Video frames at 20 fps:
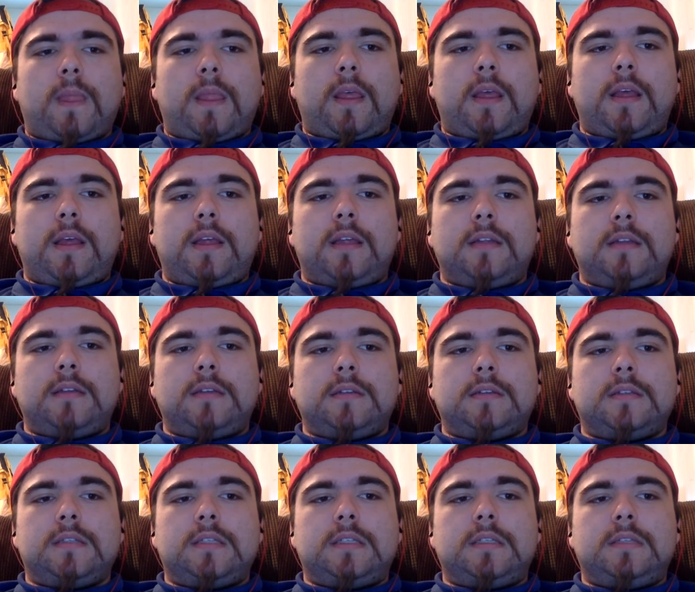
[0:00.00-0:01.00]
And
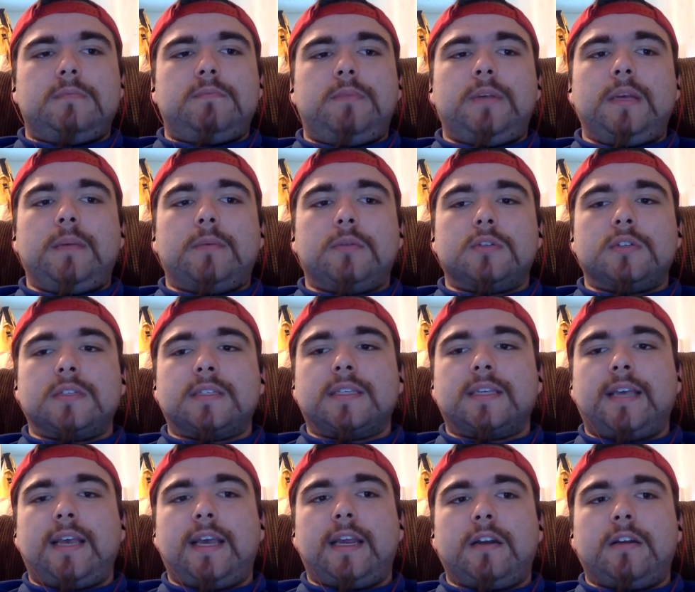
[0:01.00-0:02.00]
people just
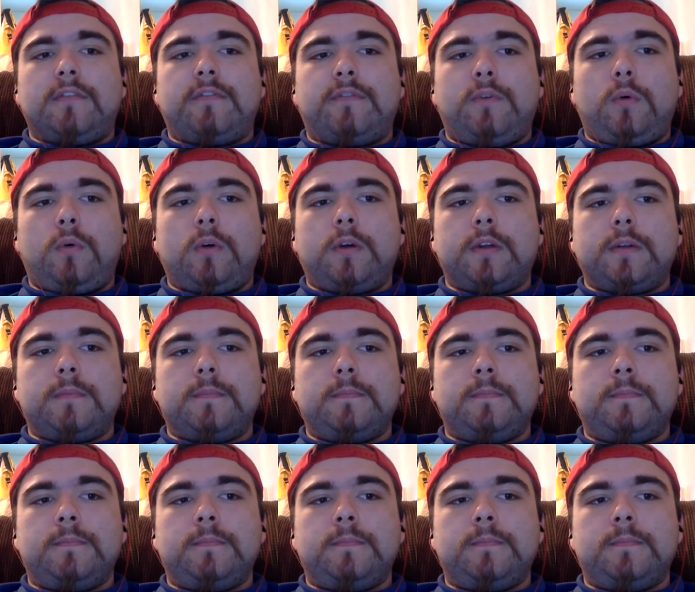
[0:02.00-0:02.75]
can't afford it.